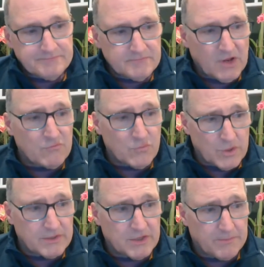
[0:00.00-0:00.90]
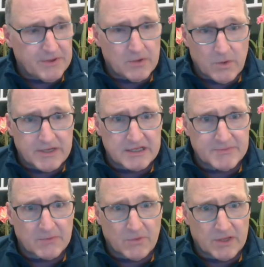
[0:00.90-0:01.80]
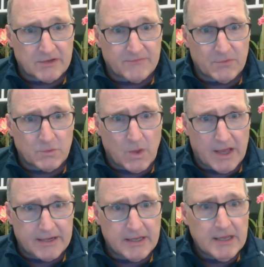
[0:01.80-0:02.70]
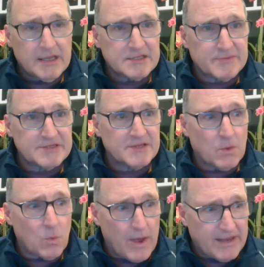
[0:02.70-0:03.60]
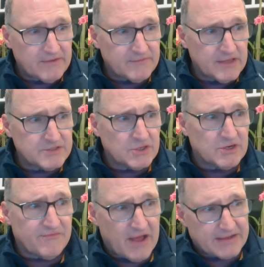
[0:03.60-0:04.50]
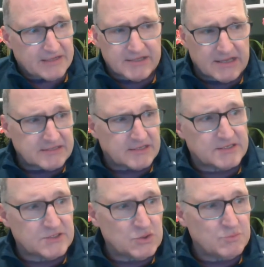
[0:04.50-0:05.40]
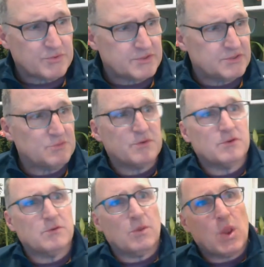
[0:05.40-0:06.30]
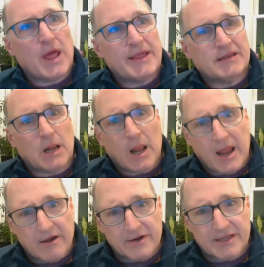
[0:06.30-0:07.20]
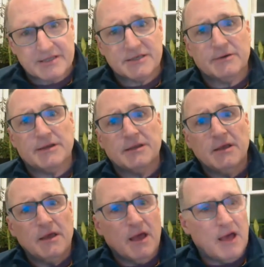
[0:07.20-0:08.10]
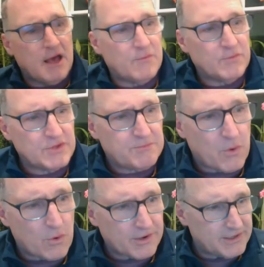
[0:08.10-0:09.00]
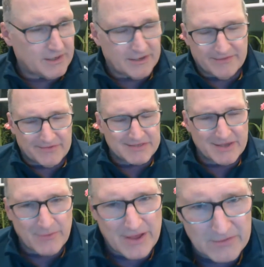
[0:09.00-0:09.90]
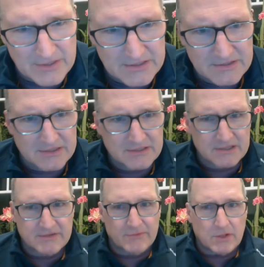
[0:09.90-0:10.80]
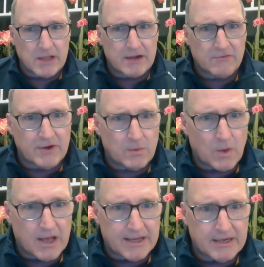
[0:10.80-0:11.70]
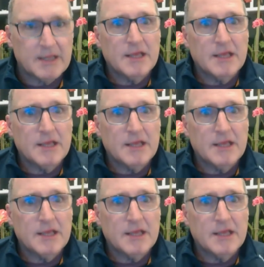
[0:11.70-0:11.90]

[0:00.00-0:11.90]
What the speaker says: Pinot Noir tends to be a really good food wine, especially the weight of this. You're going to find this has a super, super light clarity to it. When you pour it, you're going to even say, wow, this doesn't even look like a red wine.